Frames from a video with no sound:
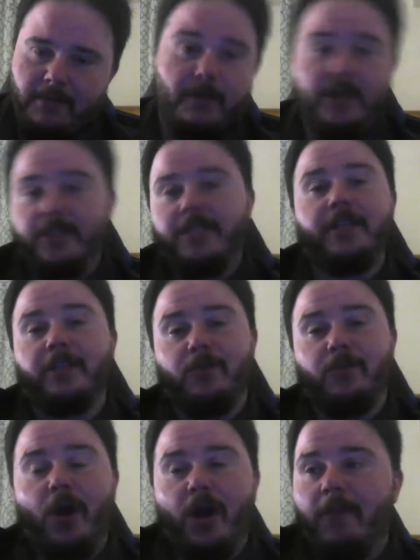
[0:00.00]
people are going to
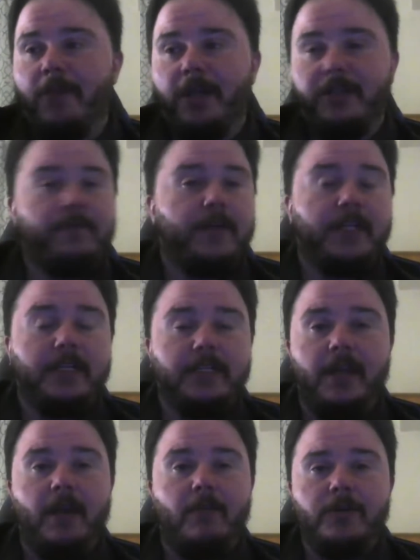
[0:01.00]
take this wrong. I'm not
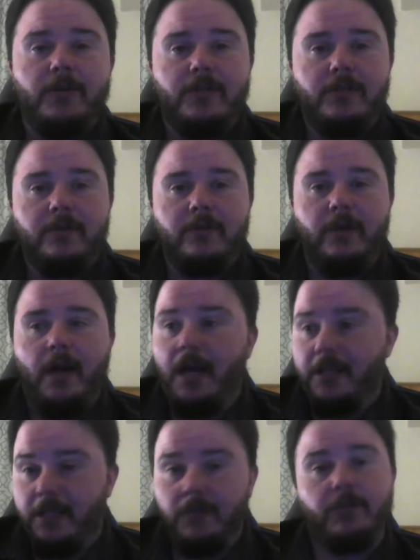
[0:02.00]
defending scammers.
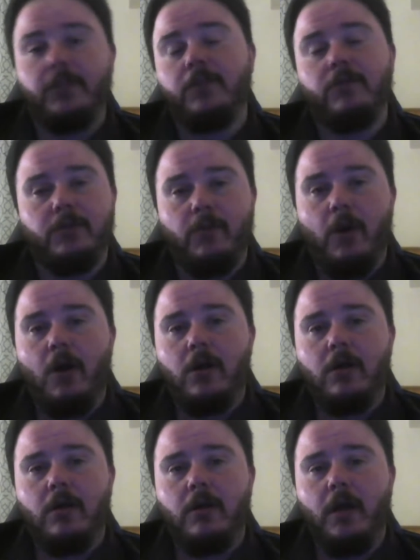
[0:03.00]
I think what they do is
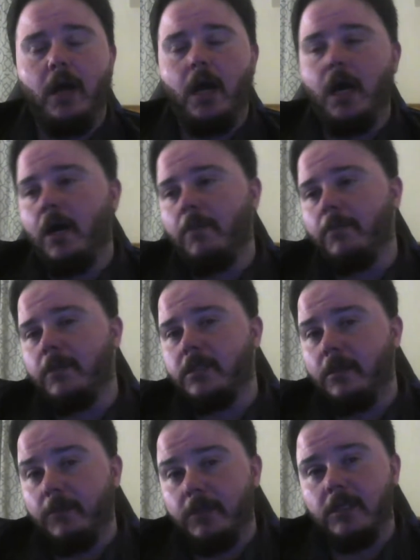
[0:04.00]
wrong.
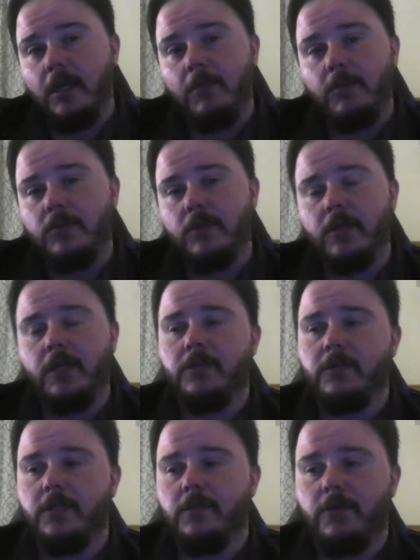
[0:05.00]
Um, some of the scammers are in
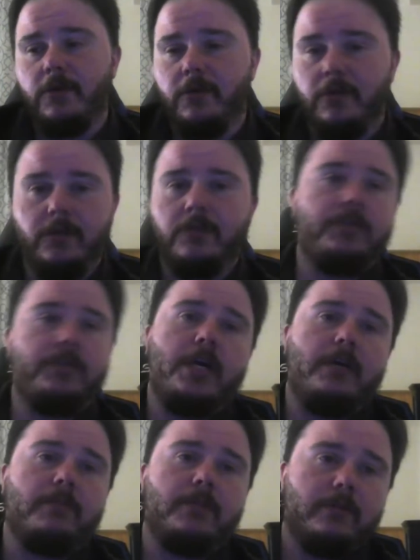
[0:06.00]
countries where there is no
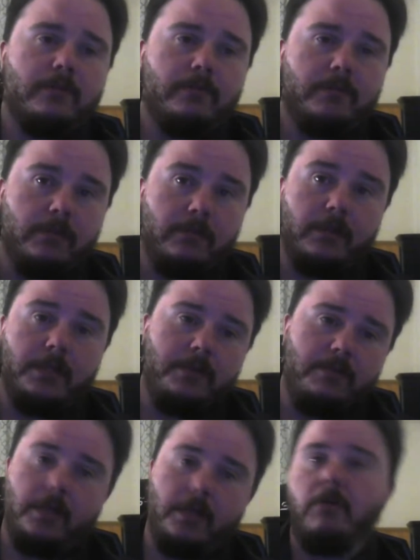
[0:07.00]
jobs. So what
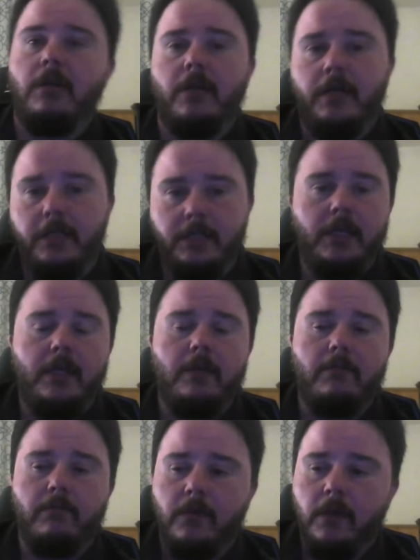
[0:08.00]
do they do? They go online and
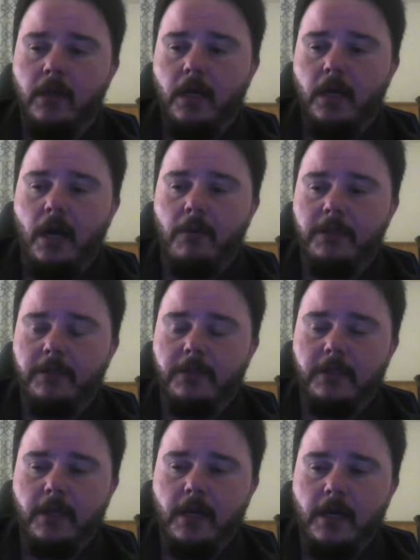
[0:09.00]
scam. I
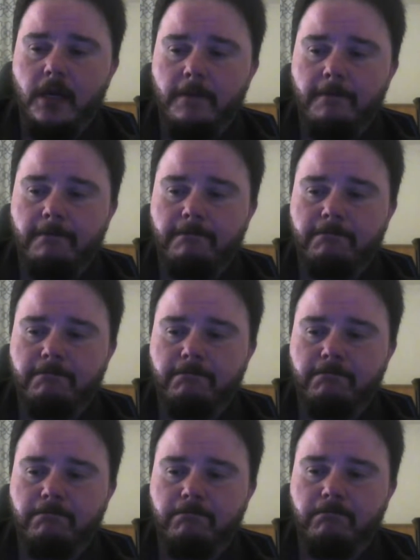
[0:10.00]
mean, the um,
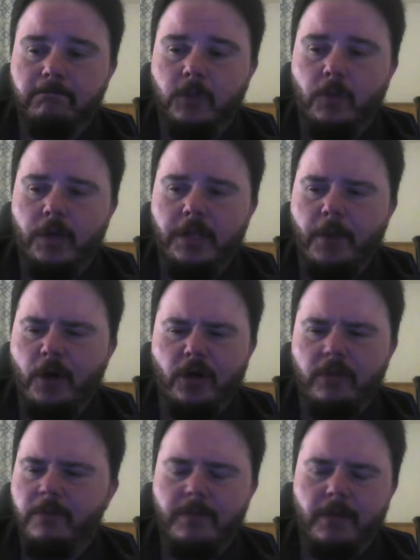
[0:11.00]
one of the
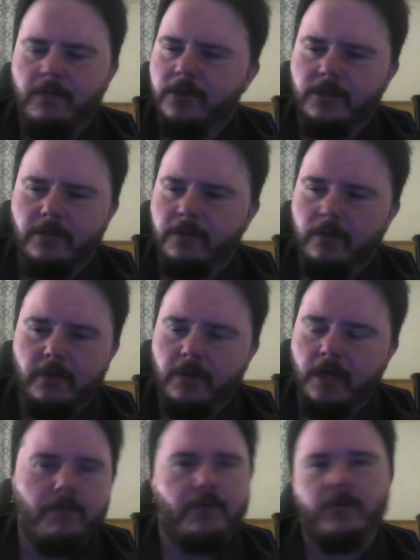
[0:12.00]
parliament members or,
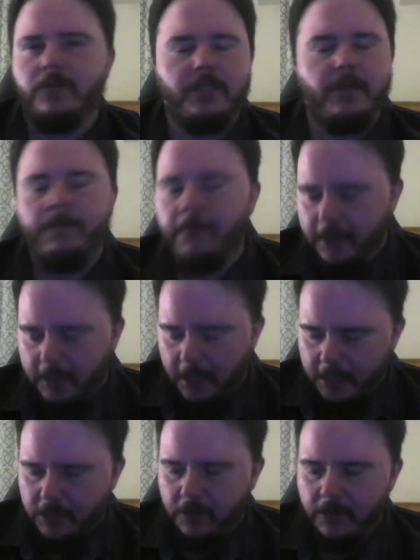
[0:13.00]
or, governors, something
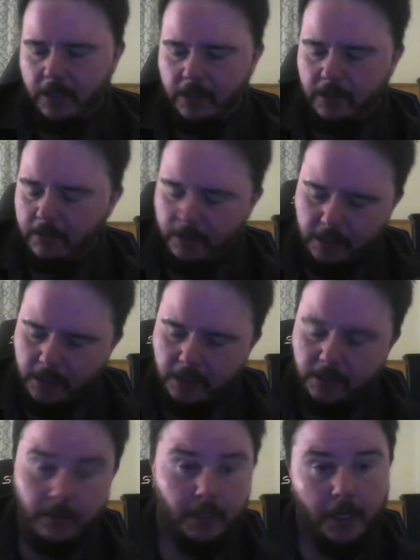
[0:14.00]
in Nigeria, or
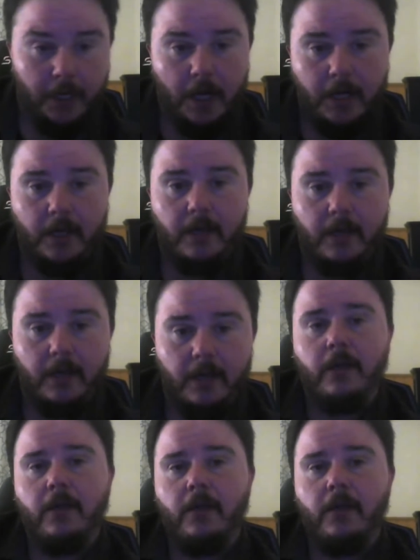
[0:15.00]
not Nigeria, in Ghana,